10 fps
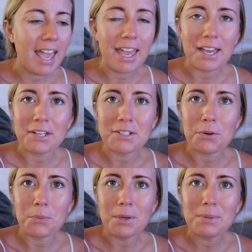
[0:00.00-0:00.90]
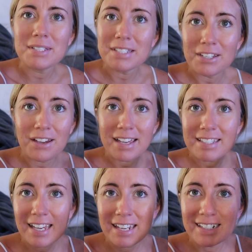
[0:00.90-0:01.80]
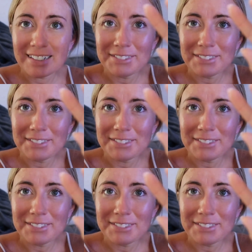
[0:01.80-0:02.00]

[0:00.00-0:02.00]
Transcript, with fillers: And we will see you guys later.